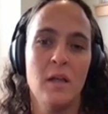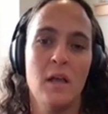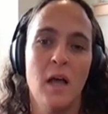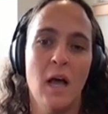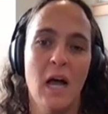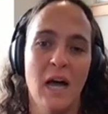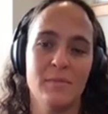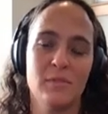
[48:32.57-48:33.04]

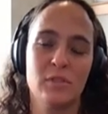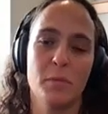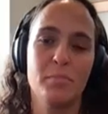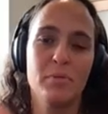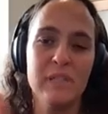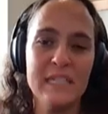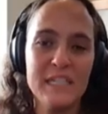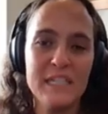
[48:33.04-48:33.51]
Um, so
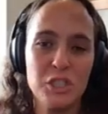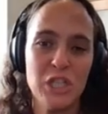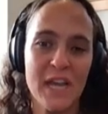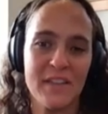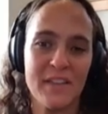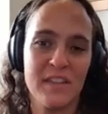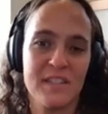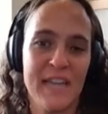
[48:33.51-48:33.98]
please
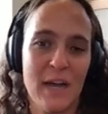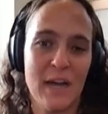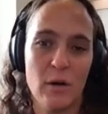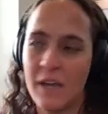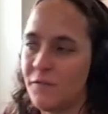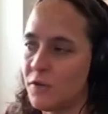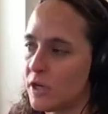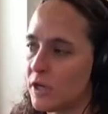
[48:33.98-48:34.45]
check this
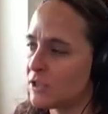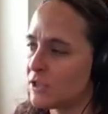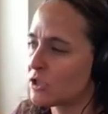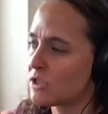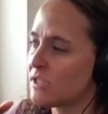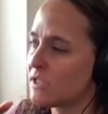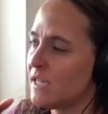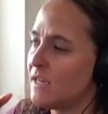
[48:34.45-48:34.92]
out if you're
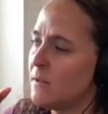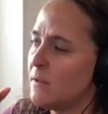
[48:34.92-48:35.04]
interested.